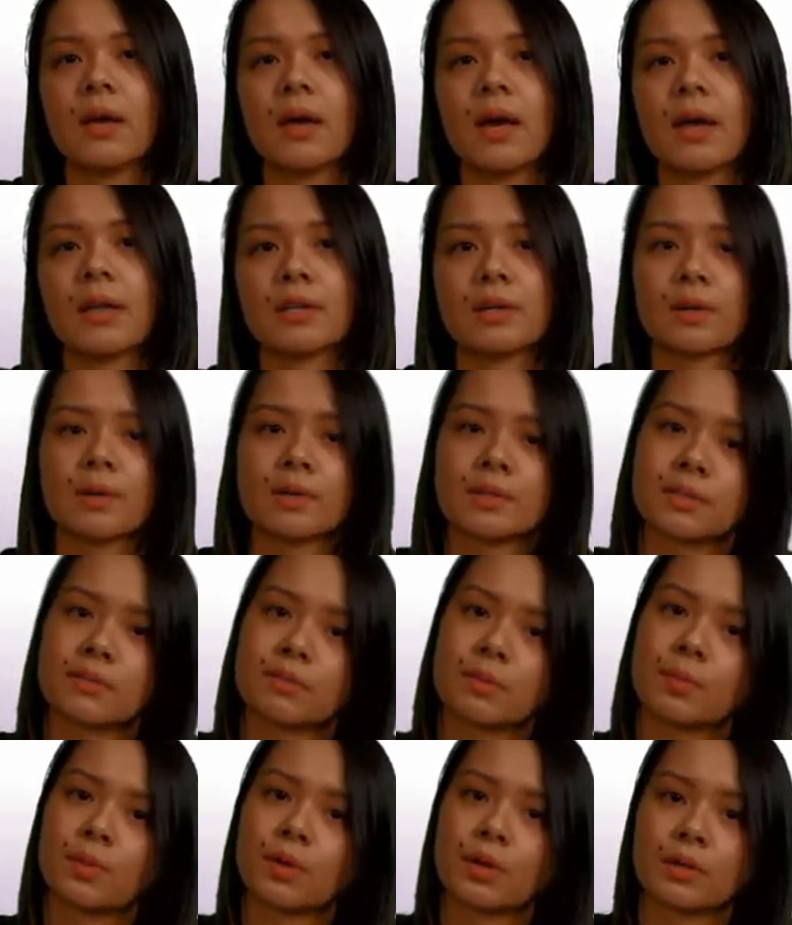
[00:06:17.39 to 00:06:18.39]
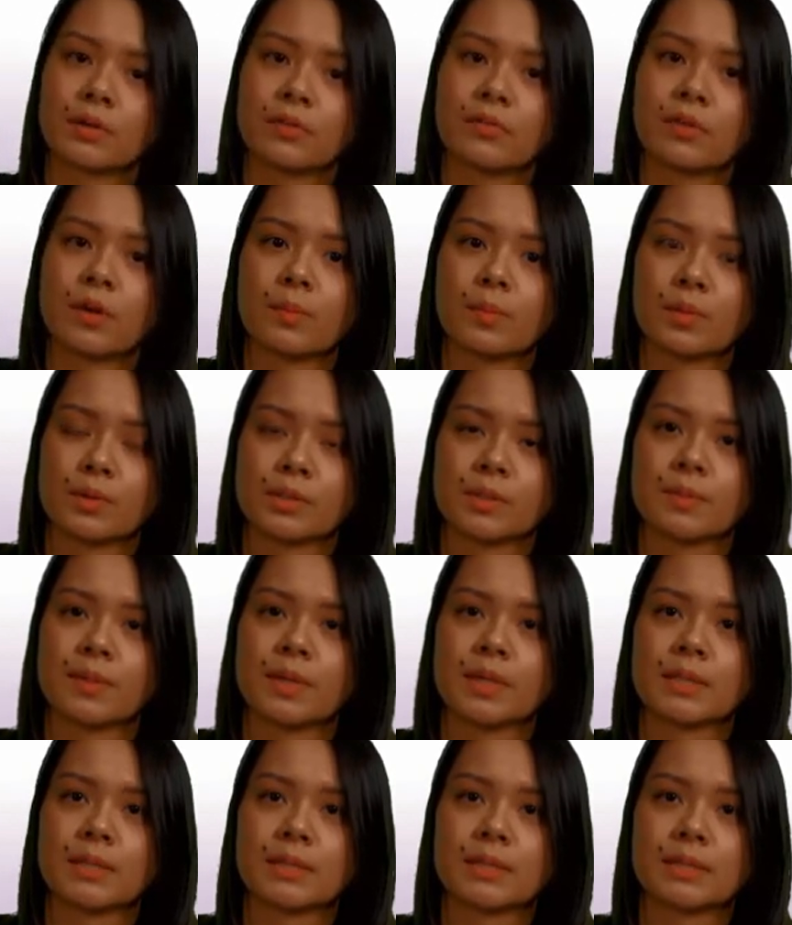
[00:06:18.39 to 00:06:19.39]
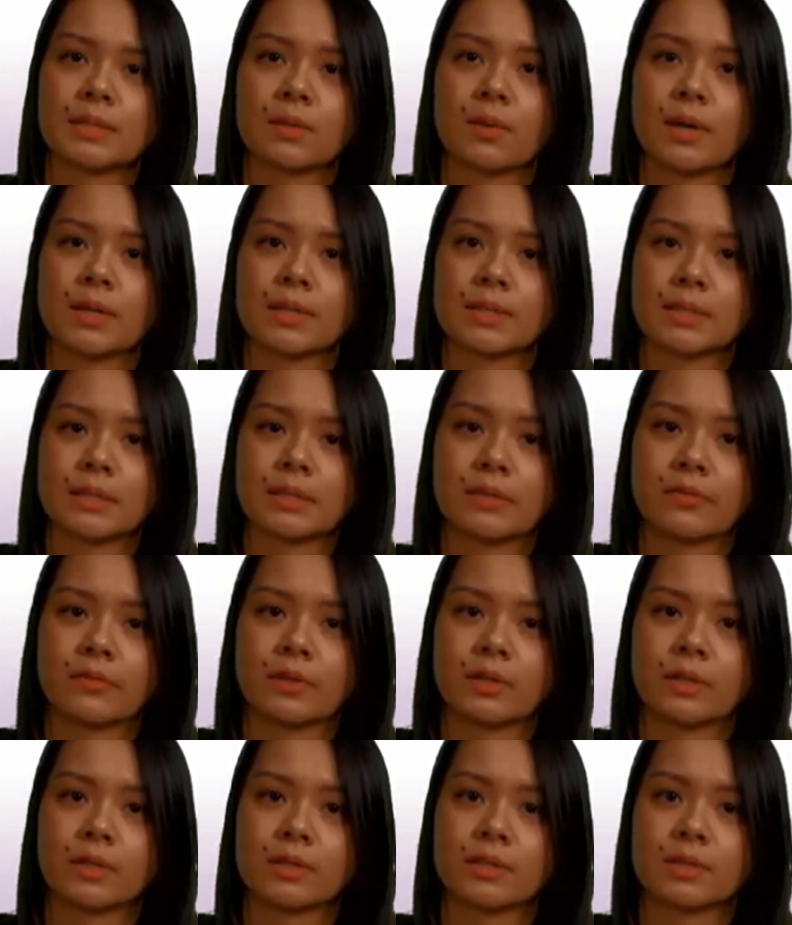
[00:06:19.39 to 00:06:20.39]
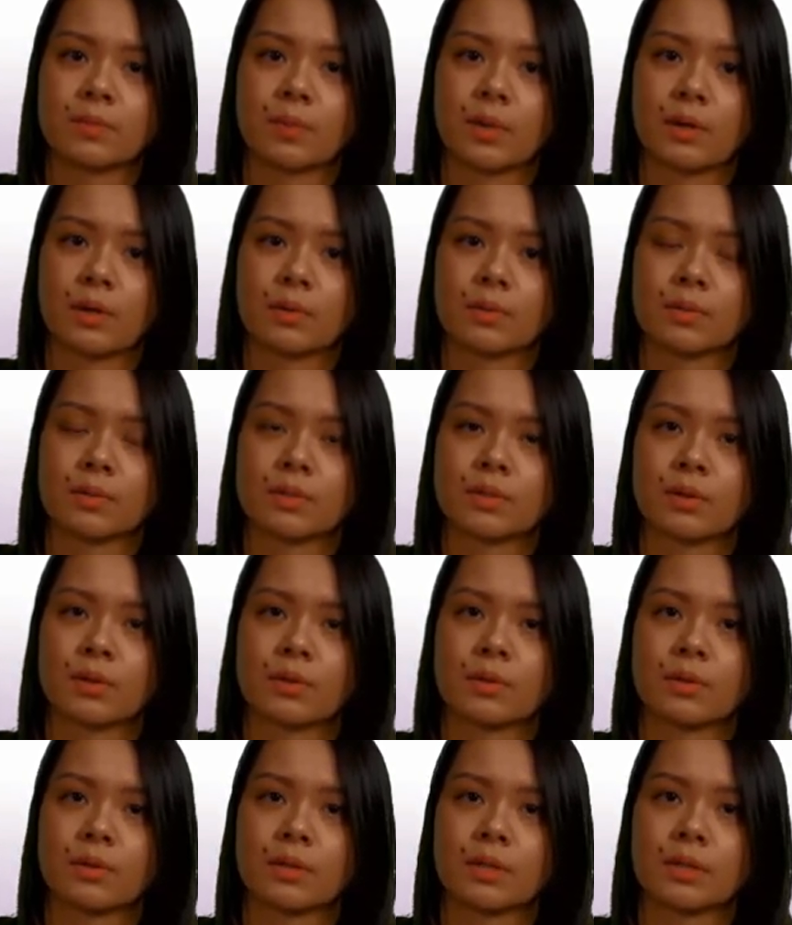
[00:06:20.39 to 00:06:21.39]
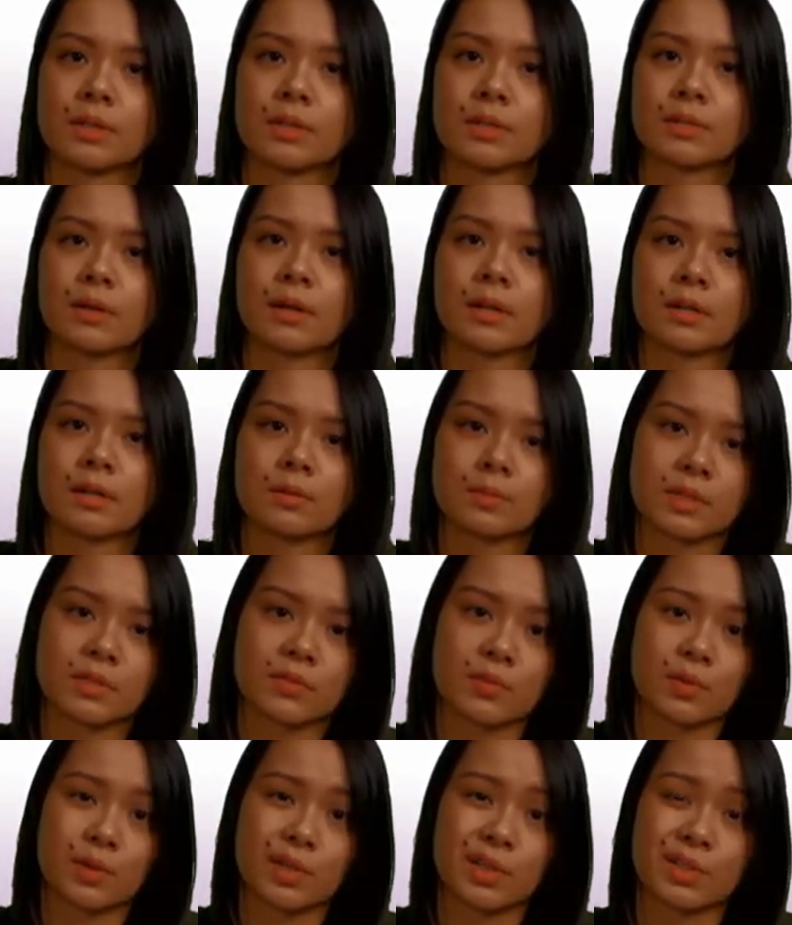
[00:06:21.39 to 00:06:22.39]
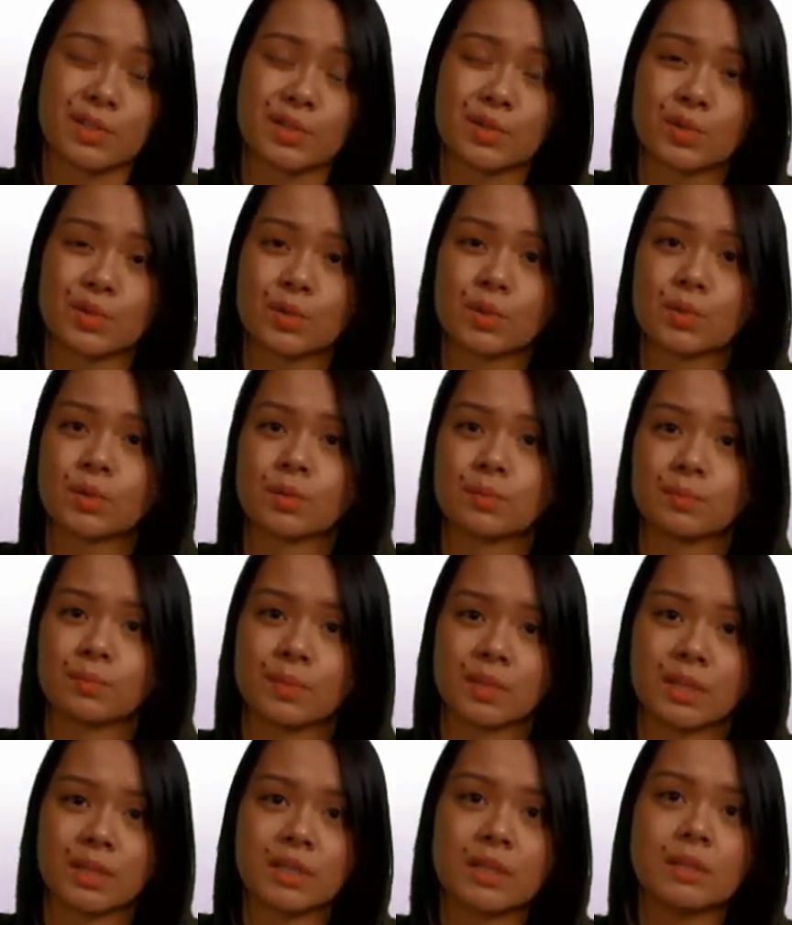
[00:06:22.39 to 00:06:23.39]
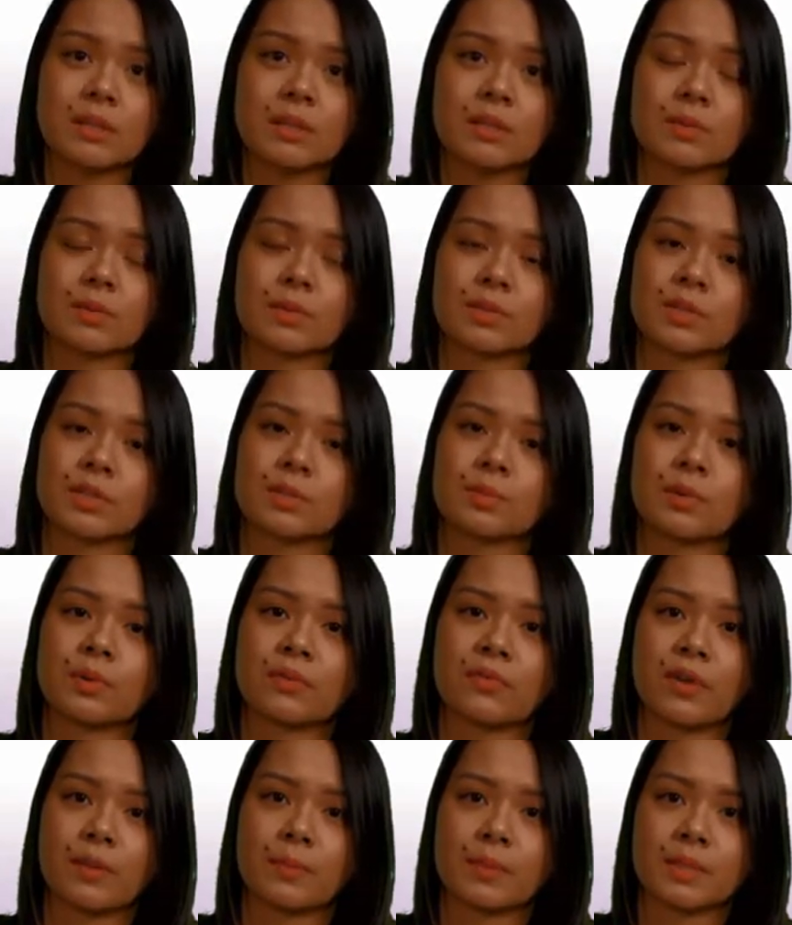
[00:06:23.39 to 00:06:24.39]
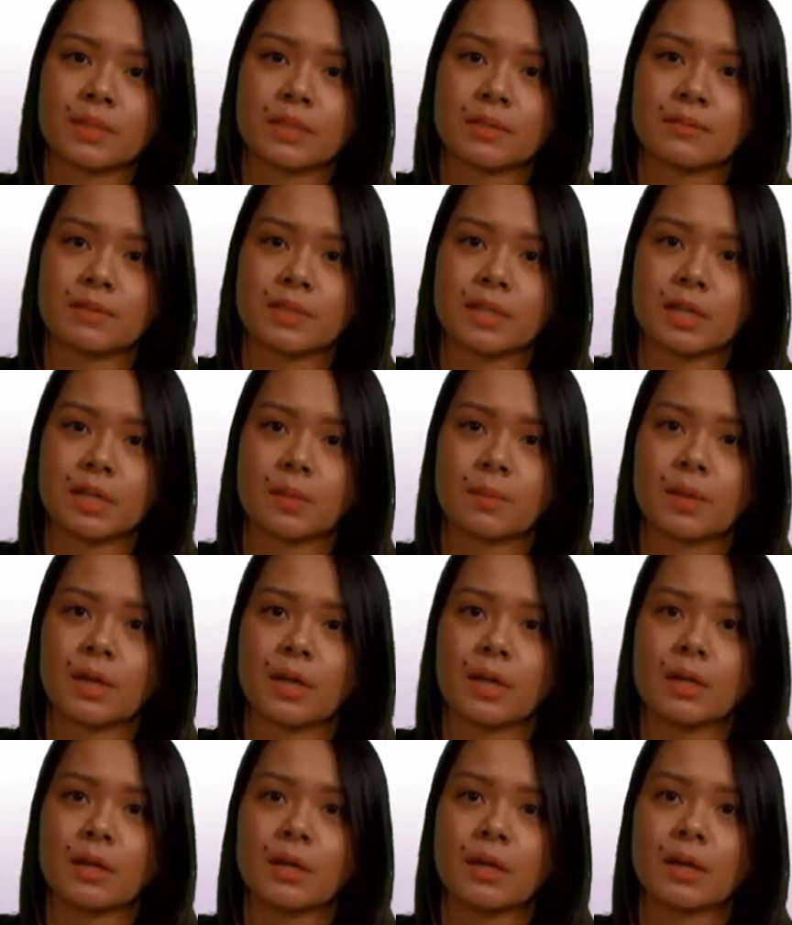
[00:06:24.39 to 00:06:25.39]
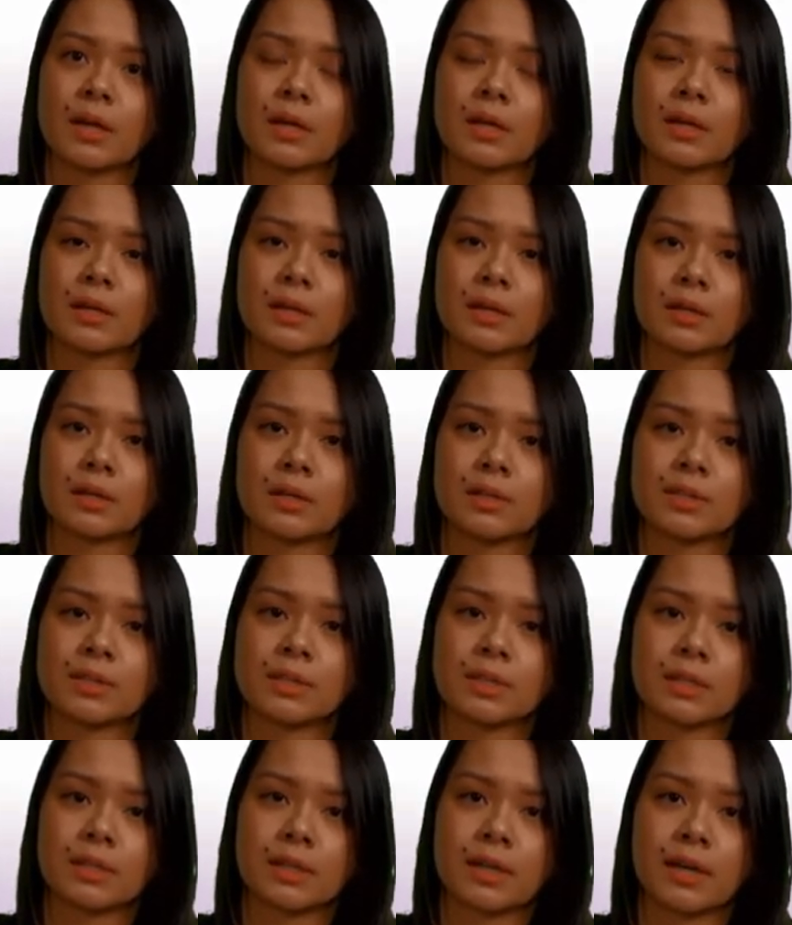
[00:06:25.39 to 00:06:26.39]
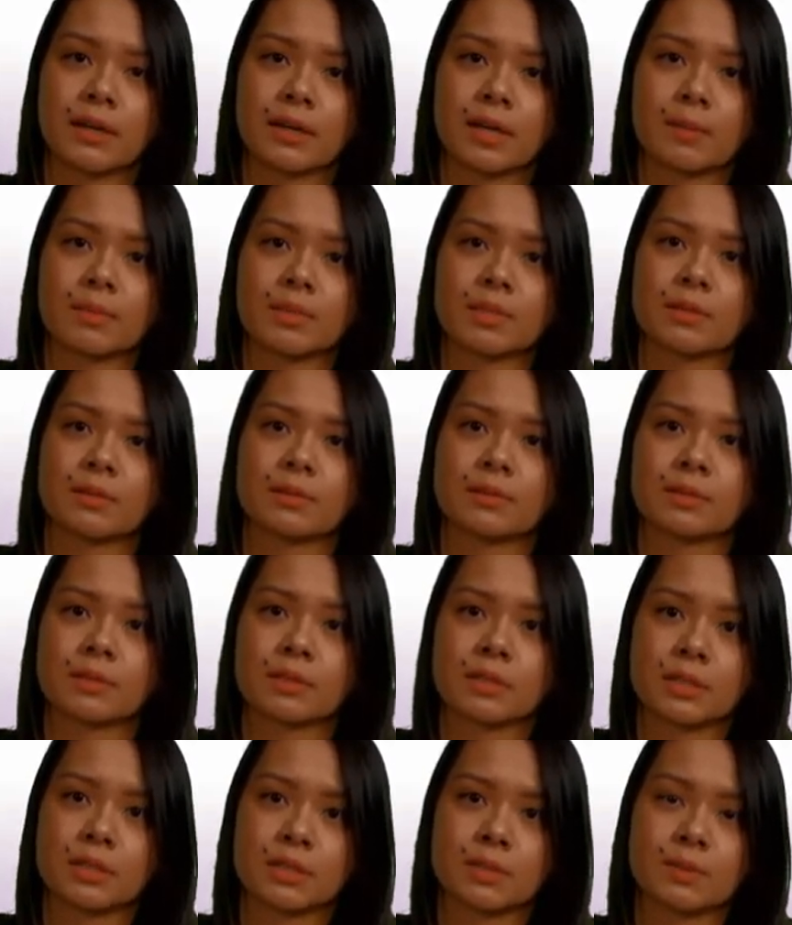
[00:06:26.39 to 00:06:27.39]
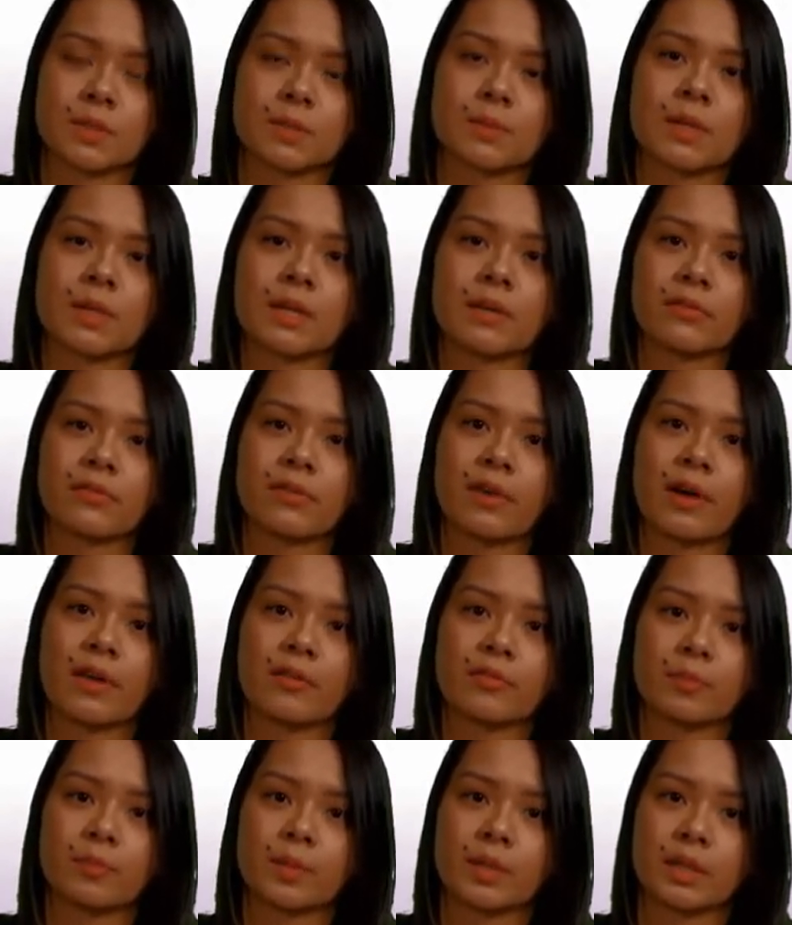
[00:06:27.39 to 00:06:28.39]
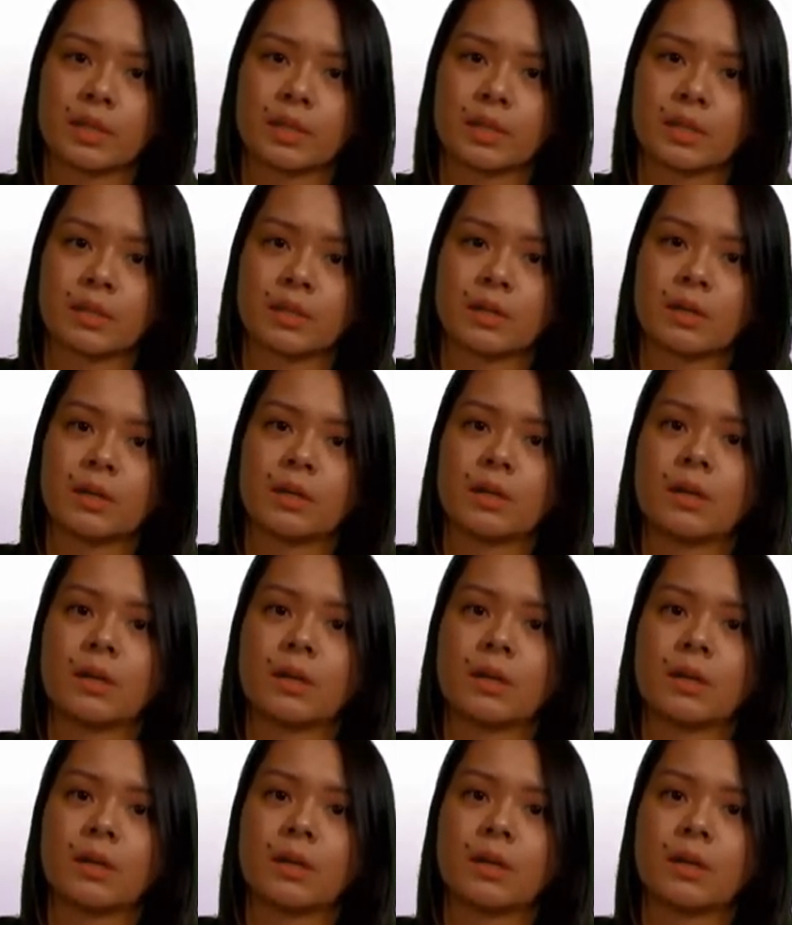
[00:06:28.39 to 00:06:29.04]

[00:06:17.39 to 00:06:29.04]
And the cost of the burden of opioid dependence is quite significant as well. So in Australia it was 42 billion or 2.5% of GDP, and in New Zealand our neighbours across the ditch were spending 5 billion.